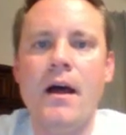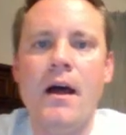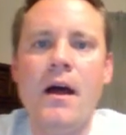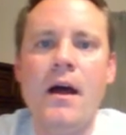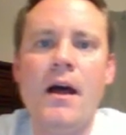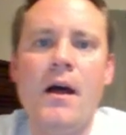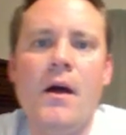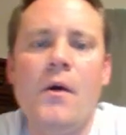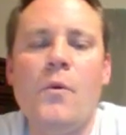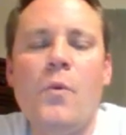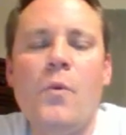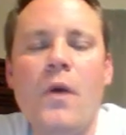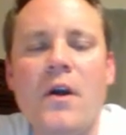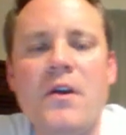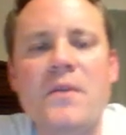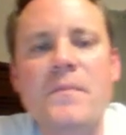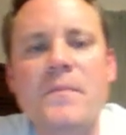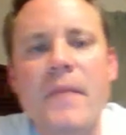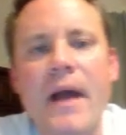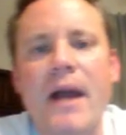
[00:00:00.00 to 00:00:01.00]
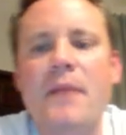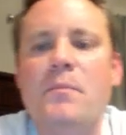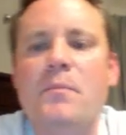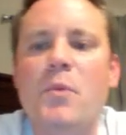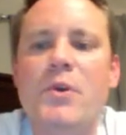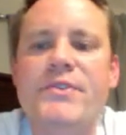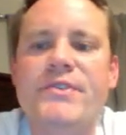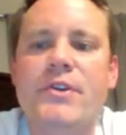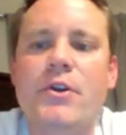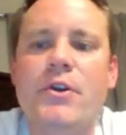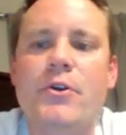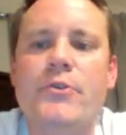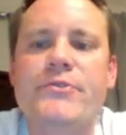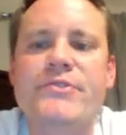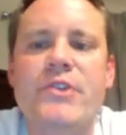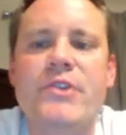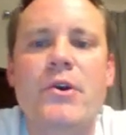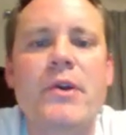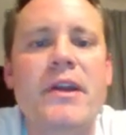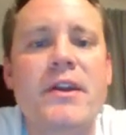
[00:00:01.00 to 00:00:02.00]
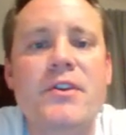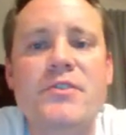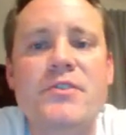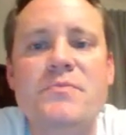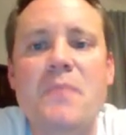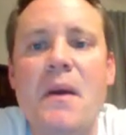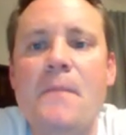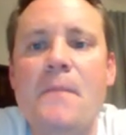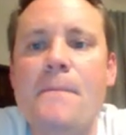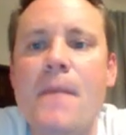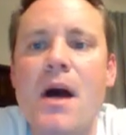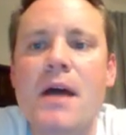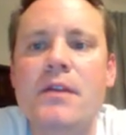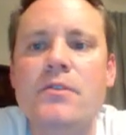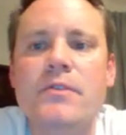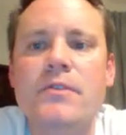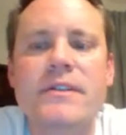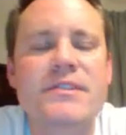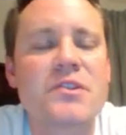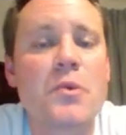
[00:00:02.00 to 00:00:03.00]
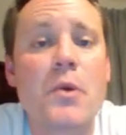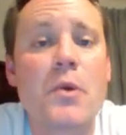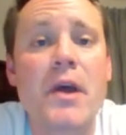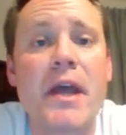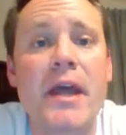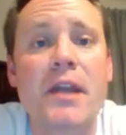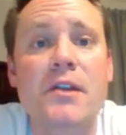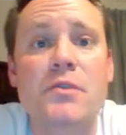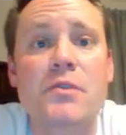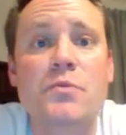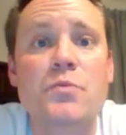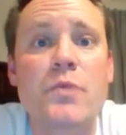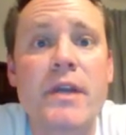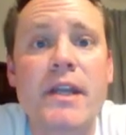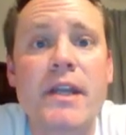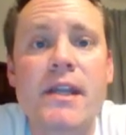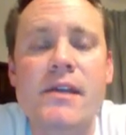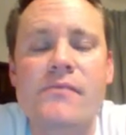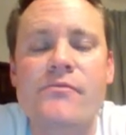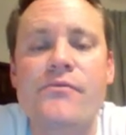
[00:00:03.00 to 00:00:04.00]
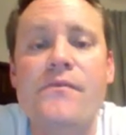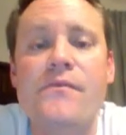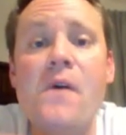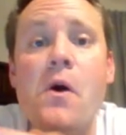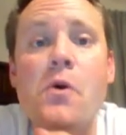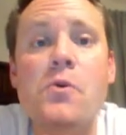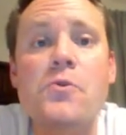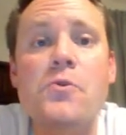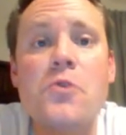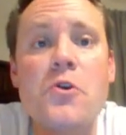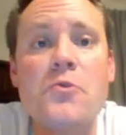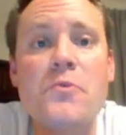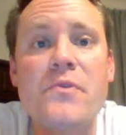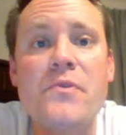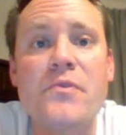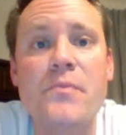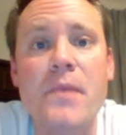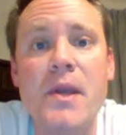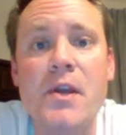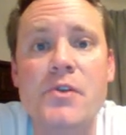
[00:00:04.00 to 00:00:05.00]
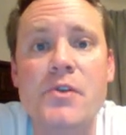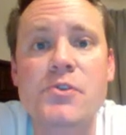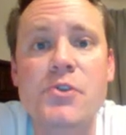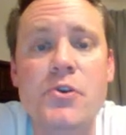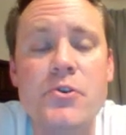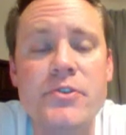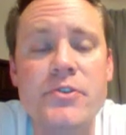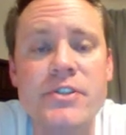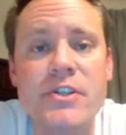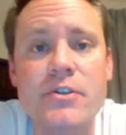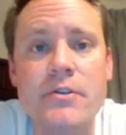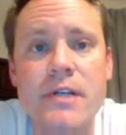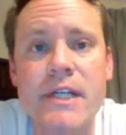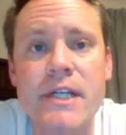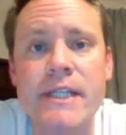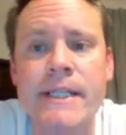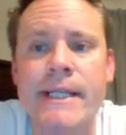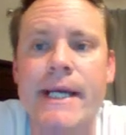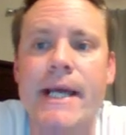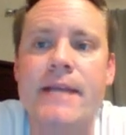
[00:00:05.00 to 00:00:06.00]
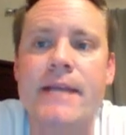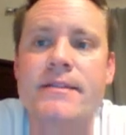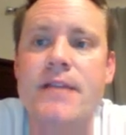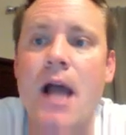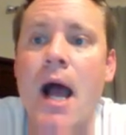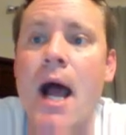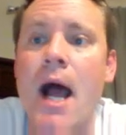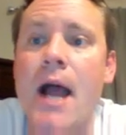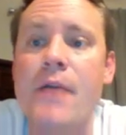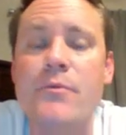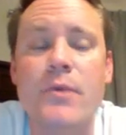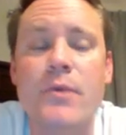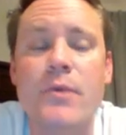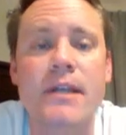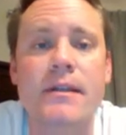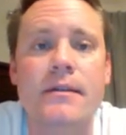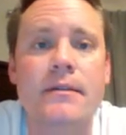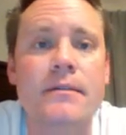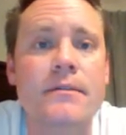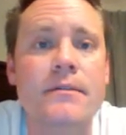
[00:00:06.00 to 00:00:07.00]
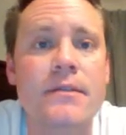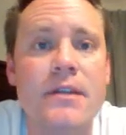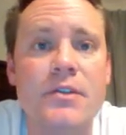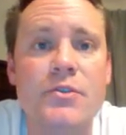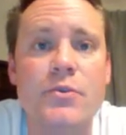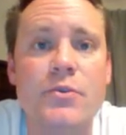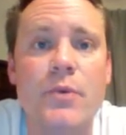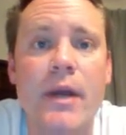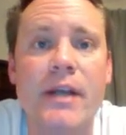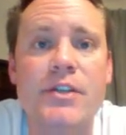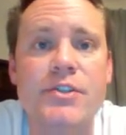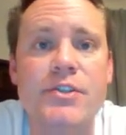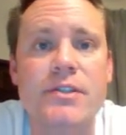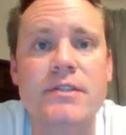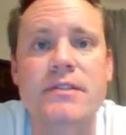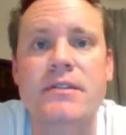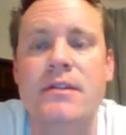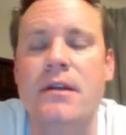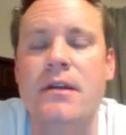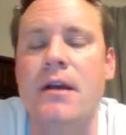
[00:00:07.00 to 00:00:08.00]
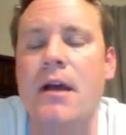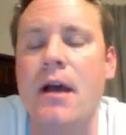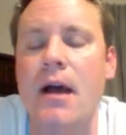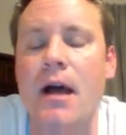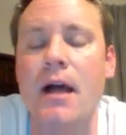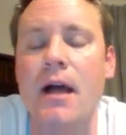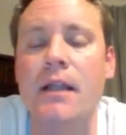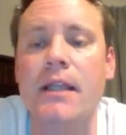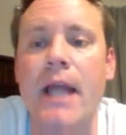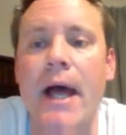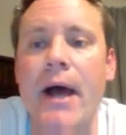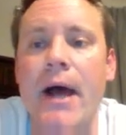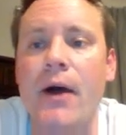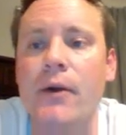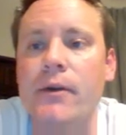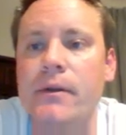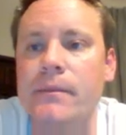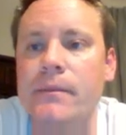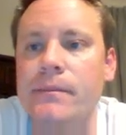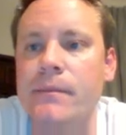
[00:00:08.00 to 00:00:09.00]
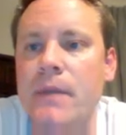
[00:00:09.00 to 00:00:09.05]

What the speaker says: Welcome back, boys and girls. So here's my model. Let's go ahead and read it. Follow along with me on your screen as I read the directions aloud.